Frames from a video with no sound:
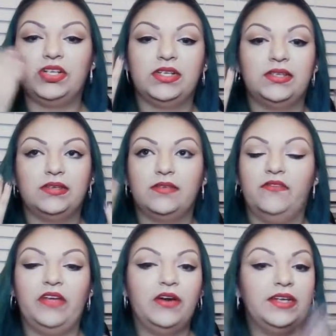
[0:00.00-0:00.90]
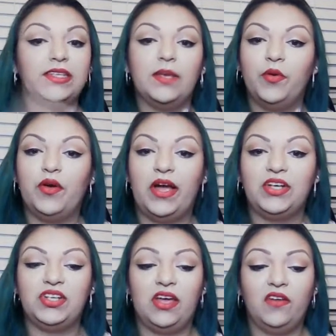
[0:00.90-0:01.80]
It's just very
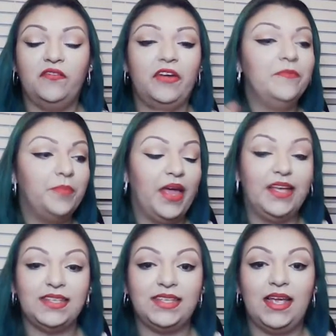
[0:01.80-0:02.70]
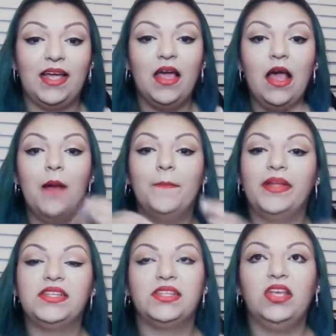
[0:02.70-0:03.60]
simple eyeshadow, very basic,
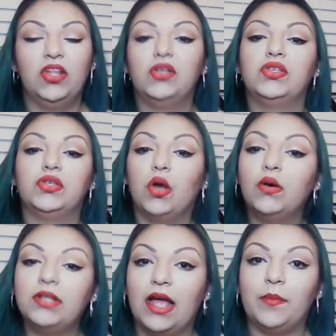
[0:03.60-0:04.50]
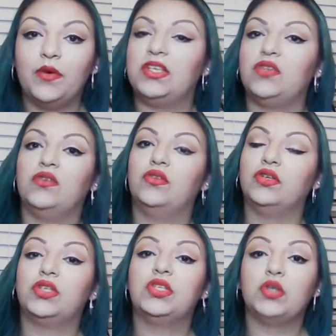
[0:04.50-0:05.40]
but still looks so
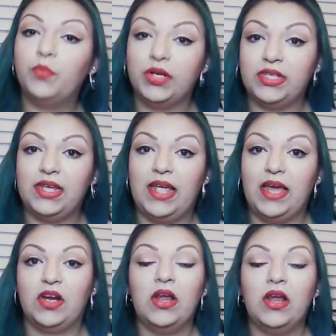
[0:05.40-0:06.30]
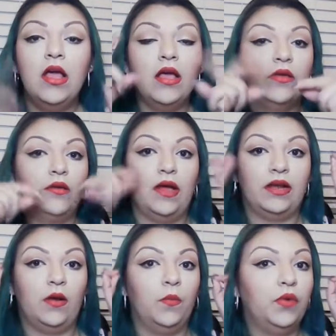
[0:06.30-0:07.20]
glamorous and you'll look so put together.
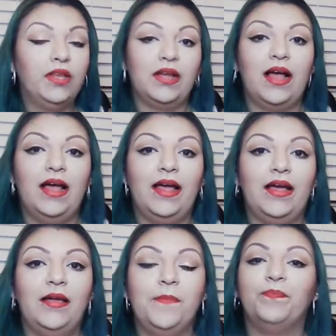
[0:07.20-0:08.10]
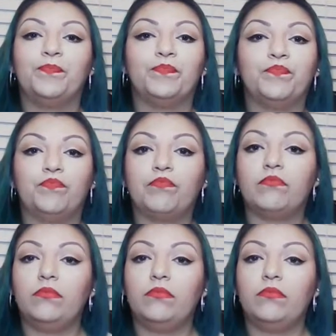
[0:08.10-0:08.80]
Got a winged eye.